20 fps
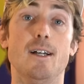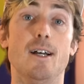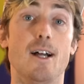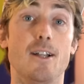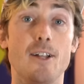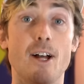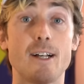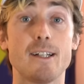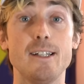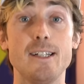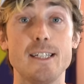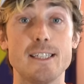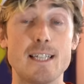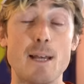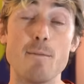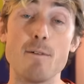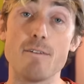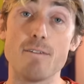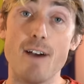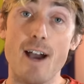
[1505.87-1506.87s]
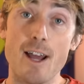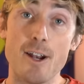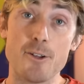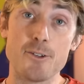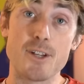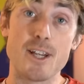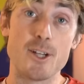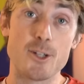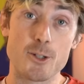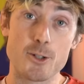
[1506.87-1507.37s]
Luckily,
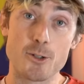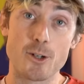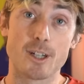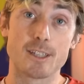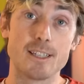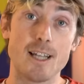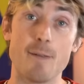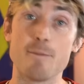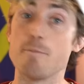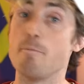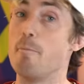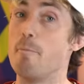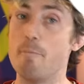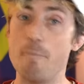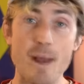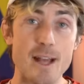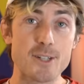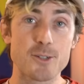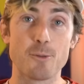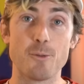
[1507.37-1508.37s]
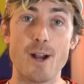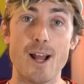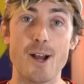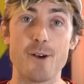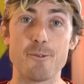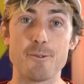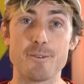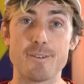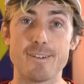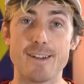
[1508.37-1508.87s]
semifinals is Truckstop's best
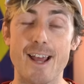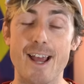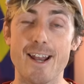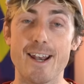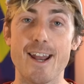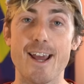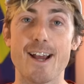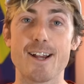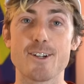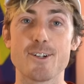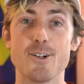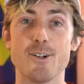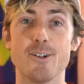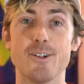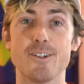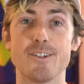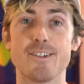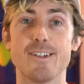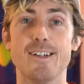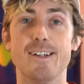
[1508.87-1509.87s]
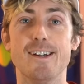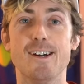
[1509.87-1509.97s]
round at Nationals.